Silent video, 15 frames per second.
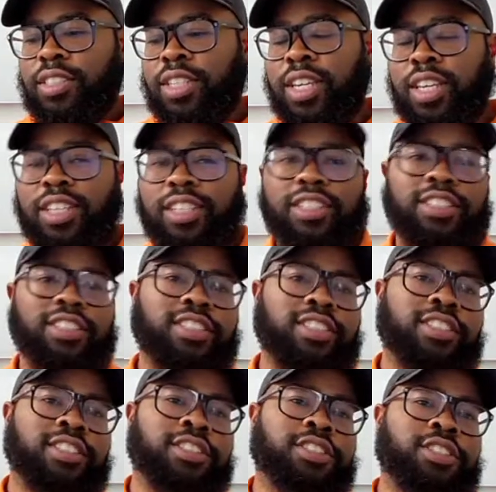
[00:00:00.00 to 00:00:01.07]
yeah,
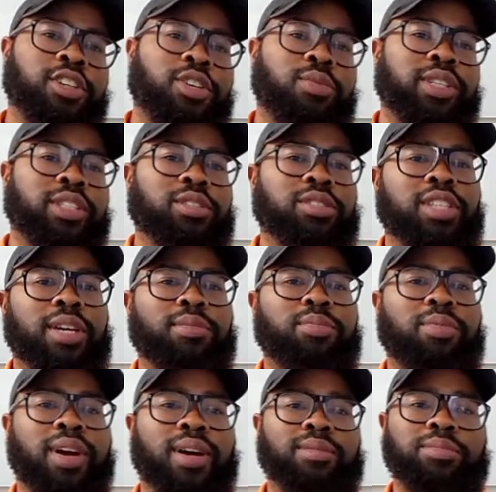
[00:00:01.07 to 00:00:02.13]
you don't want those type
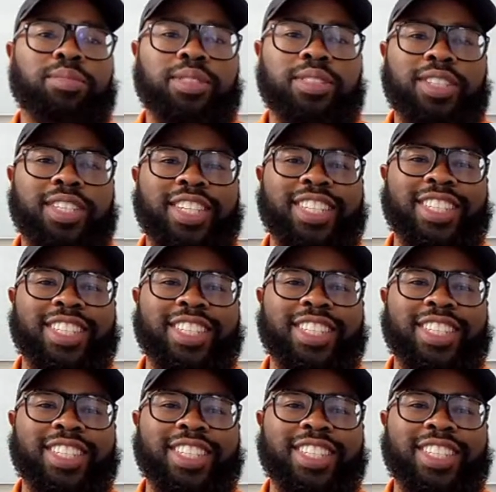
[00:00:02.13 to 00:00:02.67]
of problems.